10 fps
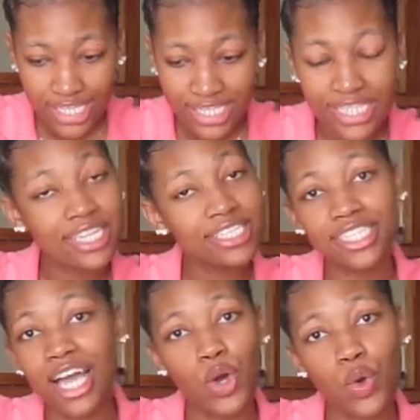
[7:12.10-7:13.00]
That does
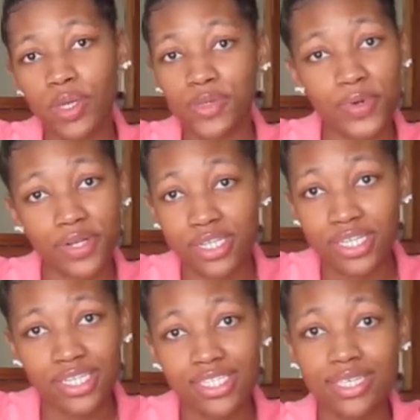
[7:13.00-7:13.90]
not always work.
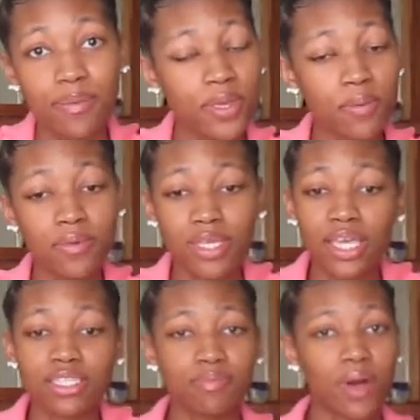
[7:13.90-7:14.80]
Some people,
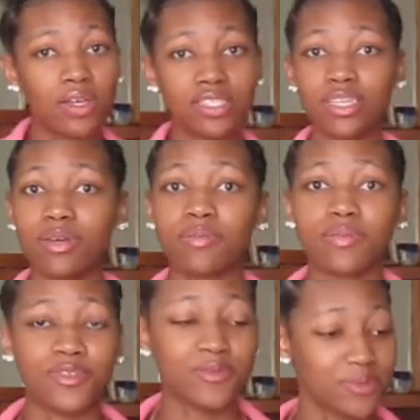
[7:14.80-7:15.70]
yes, boss up,
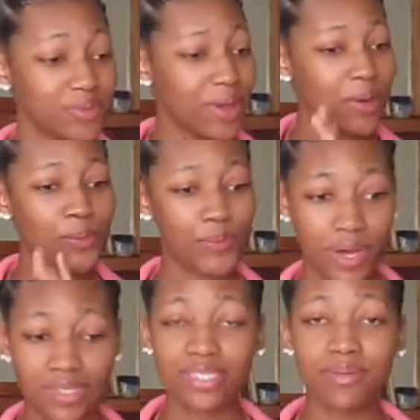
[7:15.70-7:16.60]
you help
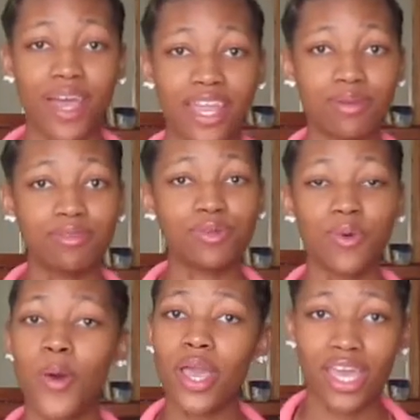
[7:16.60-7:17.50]
boss somebody up too.
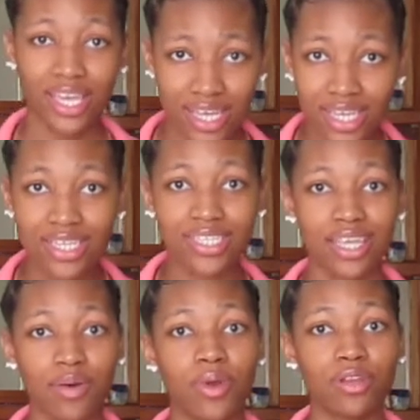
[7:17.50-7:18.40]
Okay, good,
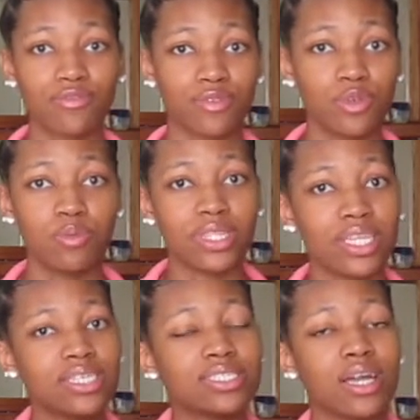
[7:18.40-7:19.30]
that worked for you, but
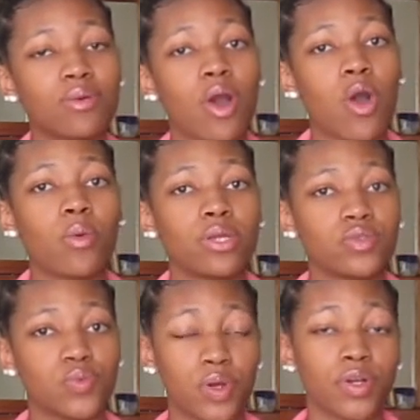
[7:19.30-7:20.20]
that does not always
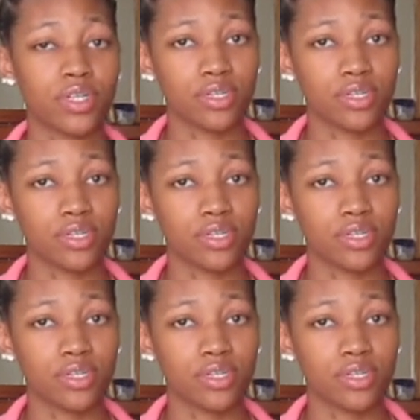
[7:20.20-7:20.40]
work.